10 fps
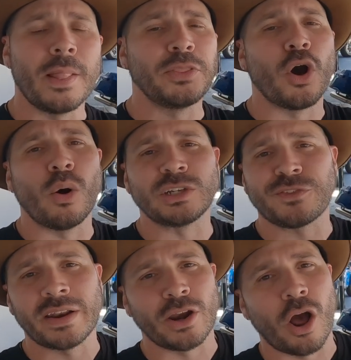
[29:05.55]
you'll always
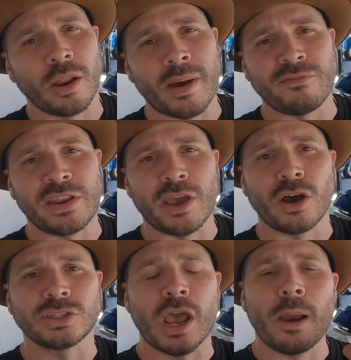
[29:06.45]
find in all of my
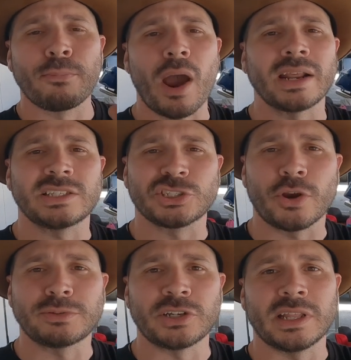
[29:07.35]
videos product description